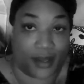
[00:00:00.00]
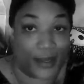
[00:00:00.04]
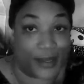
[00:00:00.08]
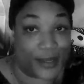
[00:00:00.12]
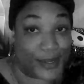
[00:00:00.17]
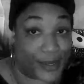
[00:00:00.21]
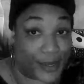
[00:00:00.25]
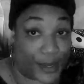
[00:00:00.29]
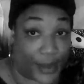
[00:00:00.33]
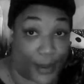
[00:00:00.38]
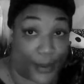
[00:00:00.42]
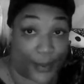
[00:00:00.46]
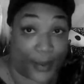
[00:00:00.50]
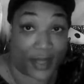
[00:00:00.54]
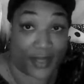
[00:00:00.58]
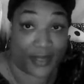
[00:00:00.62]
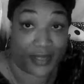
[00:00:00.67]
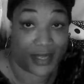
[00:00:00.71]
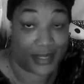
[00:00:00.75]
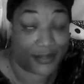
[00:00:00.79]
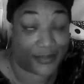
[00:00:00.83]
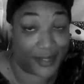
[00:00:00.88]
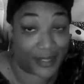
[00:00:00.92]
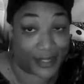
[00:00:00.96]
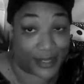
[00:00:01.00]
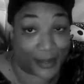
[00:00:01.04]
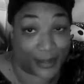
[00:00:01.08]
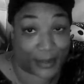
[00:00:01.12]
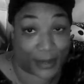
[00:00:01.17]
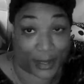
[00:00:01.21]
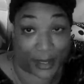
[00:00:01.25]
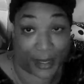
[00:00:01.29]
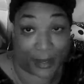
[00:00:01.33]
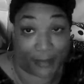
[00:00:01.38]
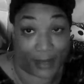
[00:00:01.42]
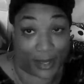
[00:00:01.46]
So this video is
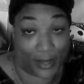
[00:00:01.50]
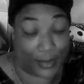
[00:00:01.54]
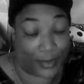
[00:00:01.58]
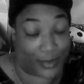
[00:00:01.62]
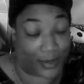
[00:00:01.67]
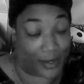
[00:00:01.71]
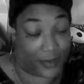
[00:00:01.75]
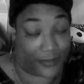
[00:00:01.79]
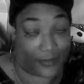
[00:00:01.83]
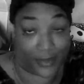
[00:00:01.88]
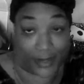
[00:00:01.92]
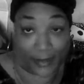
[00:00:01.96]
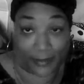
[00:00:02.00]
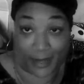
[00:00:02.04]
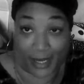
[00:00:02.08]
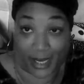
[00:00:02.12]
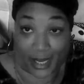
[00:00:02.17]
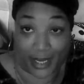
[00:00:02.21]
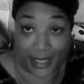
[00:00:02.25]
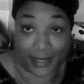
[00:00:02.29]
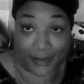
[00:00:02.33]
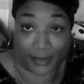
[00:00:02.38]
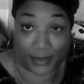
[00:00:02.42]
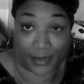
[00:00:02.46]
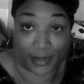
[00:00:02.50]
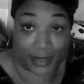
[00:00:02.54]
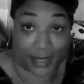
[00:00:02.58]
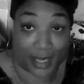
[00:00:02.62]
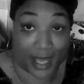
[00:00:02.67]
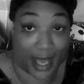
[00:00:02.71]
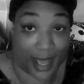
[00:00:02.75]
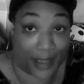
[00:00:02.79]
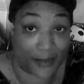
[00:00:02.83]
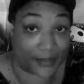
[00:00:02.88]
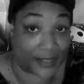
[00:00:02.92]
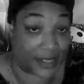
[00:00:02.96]
going to be all over the place because
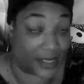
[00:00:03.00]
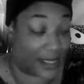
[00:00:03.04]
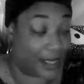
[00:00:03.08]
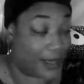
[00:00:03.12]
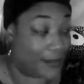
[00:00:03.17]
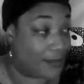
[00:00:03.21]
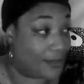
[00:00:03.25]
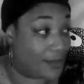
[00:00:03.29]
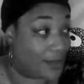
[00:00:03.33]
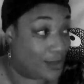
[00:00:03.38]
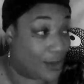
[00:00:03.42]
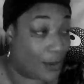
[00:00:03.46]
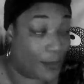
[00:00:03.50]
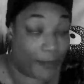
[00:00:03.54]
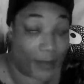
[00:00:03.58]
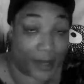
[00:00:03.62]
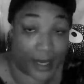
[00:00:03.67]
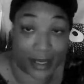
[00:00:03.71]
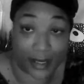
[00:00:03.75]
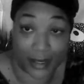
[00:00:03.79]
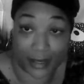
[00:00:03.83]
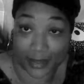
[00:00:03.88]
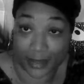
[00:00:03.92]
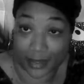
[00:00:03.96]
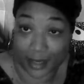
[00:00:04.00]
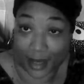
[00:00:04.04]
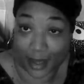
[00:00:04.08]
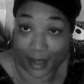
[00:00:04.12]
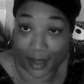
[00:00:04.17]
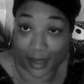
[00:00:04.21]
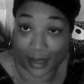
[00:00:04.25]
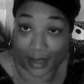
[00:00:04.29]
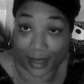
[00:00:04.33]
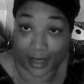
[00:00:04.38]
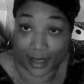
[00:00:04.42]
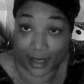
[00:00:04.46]
I have to keep stopping and
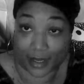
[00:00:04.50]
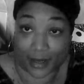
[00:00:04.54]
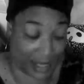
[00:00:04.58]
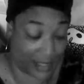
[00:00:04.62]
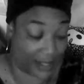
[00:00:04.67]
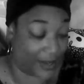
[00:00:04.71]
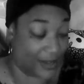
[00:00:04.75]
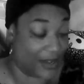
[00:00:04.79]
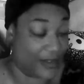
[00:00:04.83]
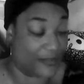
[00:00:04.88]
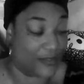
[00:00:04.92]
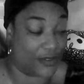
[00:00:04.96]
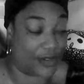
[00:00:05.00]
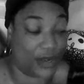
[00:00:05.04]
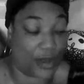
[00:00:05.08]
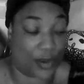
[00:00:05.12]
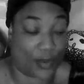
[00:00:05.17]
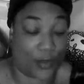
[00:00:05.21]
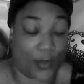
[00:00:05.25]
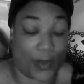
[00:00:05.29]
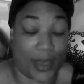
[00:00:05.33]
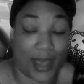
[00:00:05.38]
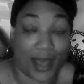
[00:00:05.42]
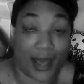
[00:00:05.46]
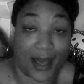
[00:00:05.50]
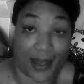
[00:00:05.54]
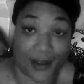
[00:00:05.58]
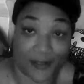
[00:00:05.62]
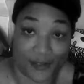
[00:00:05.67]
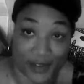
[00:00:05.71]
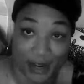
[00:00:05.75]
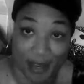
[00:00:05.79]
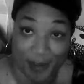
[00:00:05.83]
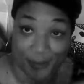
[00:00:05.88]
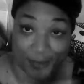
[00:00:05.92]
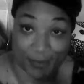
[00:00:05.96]
starting. I don't even know where
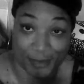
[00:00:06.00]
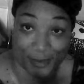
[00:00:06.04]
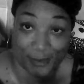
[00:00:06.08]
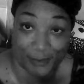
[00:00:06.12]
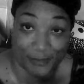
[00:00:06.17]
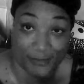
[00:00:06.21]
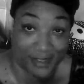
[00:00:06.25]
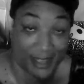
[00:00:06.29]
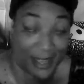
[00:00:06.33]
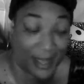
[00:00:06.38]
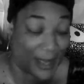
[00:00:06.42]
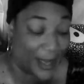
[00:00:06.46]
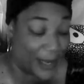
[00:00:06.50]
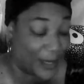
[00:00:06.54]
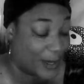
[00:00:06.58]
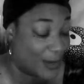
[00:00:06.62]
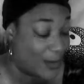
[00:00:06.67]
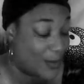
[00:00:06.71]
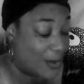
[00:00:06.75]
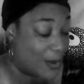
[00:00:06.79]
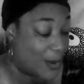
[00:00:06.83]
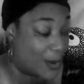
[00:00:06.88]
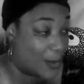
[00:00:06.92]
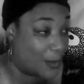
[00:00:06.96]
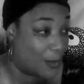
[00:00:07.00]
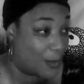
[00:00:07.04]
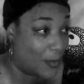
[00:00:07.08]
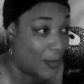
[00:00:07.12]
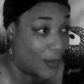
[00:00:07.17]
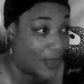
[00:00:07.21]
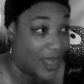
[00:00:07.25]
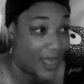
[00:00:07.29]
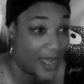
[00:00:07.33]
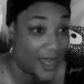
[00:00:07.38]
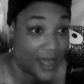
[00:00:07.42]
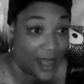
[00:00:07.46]
I've left off at. I don't know
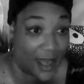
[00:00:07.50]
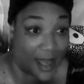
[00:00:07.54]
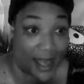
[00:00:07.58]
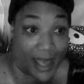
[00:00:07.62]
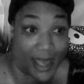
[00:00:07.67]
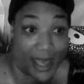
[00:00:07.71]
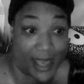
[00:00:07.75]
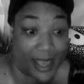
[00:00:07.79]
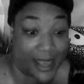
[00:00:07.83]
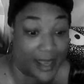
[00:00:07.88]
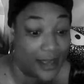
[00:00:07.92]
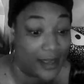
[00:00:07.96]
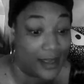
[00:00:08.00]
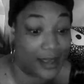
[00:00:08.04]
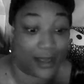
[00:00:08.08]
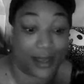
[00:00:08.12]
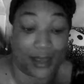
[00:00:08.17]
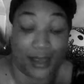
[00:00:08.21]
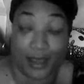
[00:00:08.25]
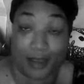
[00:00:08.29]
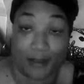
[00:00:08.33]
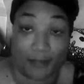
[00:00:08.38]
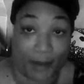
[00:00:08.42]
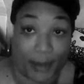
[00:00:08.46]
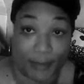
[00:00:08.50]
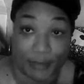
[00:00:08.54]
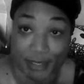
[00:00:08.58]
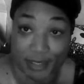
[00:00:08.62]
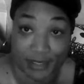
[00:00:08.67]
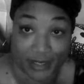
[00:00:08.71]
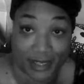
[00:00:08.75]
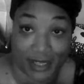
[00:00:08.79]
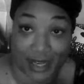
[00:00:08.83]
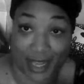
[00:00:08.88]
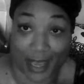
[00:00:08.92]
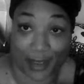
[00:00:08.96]
where I'm
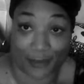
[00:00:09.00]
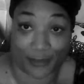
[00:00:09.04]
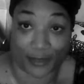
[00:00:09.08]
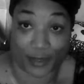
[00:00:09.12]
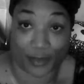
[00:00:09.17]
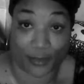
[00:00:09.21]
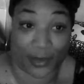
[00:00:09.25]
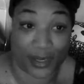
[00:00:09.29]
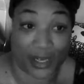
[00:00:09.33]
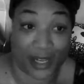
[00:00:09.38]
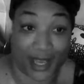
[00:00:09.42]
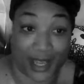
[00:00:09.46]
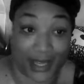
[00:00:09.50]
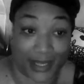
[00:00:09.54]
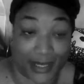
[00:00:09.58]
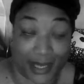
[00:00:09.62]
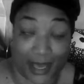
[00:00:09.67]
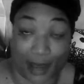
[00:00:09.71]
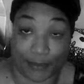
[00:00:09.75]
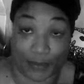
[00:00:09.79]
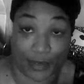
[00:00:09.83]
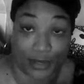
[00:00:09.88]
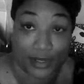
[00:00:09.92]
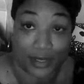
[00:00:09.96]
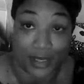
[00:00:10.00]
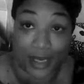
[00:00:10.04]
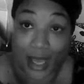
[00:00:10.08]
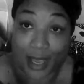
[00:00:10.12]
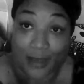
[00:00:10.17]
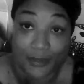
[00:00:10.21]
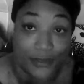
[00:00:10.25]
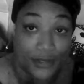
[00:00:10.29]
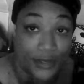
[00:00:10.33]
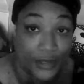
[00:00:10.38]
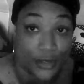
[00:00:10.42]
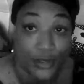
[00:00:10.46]
just going to have to, when I edit, I'm just going to
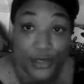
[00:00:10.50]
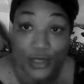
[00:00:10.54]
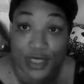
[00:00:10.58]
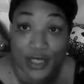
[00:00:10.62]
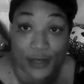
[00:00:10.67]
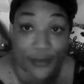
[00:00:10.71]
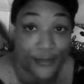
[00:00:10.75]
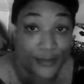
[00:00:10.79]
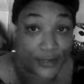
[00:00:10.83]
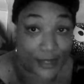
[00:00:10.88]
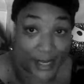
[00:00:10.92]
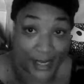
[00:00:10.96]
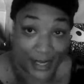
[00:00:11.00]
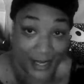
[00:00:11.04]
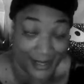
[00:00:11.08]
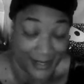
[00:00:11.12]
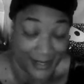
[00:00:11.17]
have to shift